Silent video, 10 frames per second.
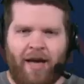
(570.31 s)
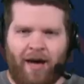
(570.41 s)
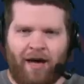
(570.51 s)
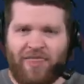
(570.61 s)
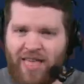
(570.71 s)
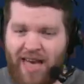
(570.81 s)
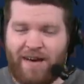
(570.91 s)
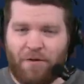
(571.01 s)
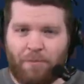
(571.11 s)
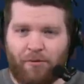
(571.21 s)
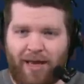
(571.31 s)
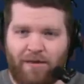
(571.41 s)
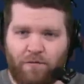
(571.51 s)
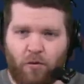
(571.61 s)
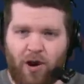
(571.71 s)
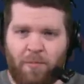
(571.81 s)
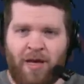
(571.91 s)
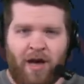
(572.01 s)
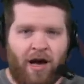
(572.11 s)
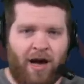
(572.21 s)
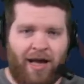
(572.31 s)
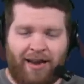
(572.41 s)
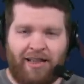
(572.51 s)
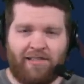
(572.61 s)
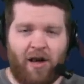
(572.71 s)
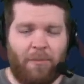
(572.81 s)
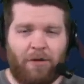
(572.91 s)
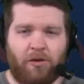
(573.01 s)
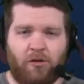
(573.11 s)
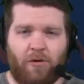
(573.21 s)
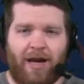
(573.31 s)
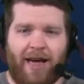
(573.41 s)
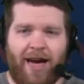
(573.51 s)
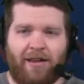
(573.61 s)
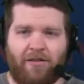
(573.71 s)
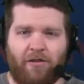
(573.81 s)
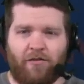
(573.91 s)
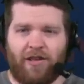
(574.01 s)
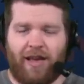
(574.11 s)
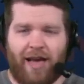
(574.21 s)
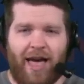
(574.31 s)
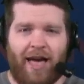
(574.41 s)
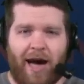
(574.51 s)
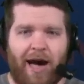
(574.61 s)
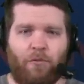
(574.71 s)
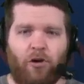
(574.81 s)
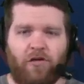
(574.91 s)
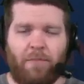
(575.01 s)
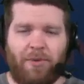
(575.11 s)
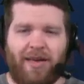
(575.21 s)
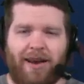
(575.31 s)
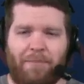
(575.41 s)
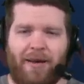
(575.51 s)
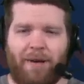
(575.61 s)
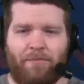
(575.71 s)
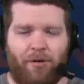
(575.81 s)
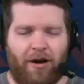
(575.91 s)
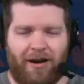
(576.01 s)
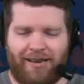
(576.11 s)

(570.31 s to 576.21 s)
Uh, they have a plan for him, uh, and he's come in with the right attitude of saying, hey, I want to be an impact player.